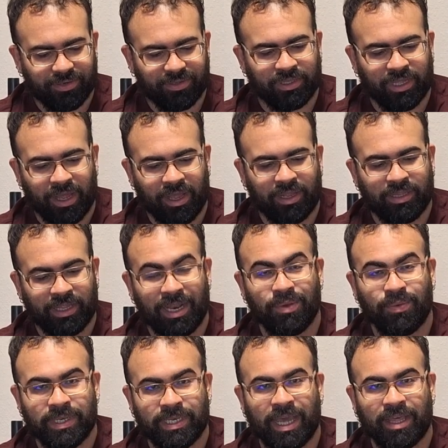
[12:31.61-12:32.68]
the
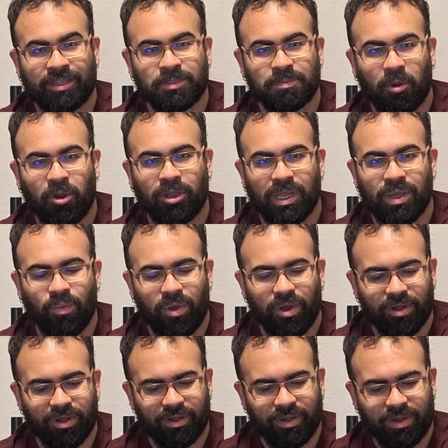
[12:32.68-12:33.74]
Liquid Death sparkling
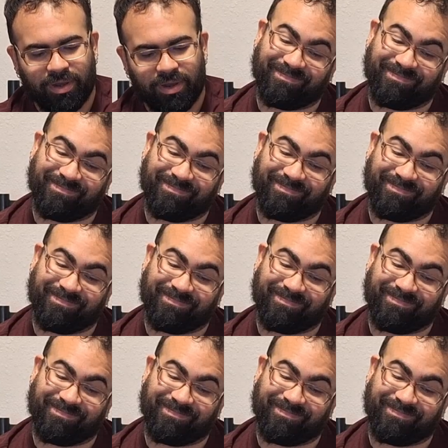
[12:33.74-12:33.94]
water?